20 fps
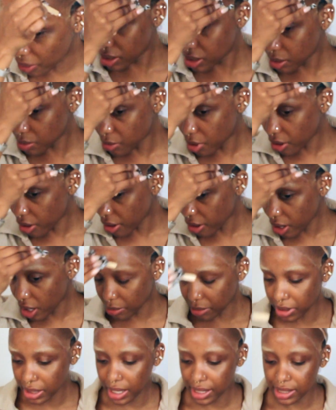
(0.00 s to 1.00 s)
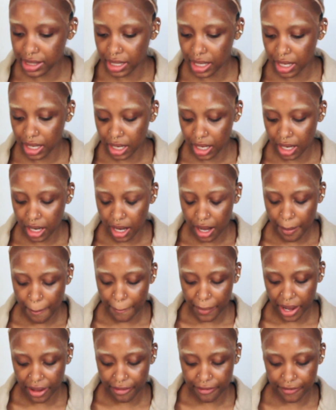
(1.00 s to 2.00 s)
Tomorrow I'm getting
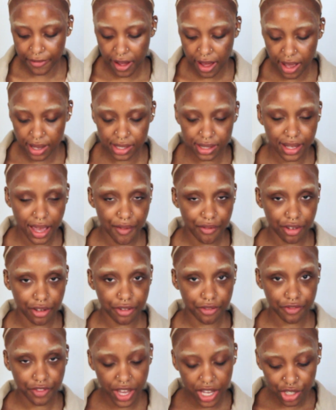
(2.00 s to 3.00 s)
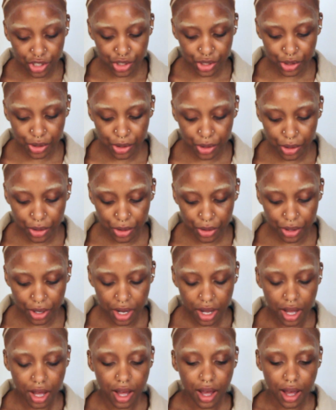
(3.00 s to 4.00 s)
my first ever facial
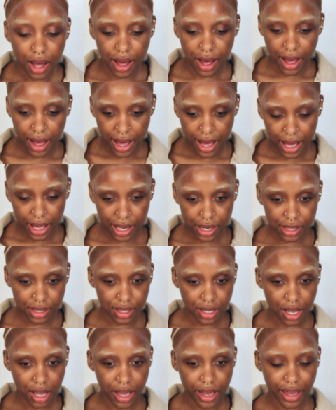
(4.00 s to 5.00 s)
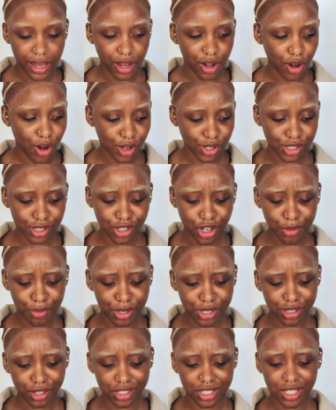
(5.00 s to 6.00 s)
and a hot stone
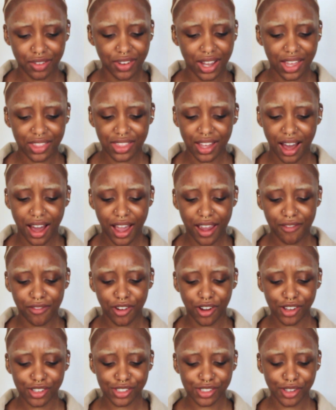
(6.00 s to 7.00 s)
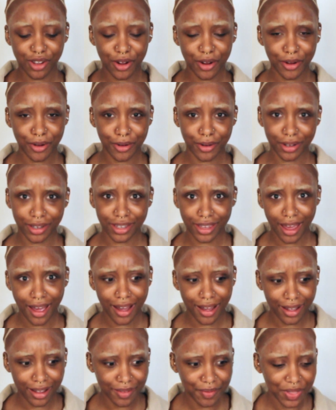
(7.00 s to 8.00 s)
massage. Never had that either, so
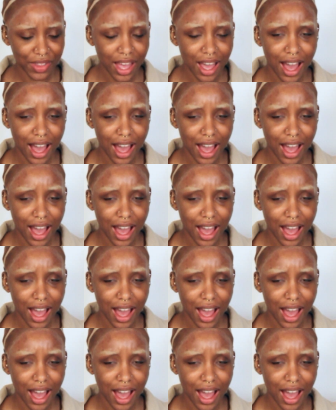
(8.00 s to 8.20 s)
yeah.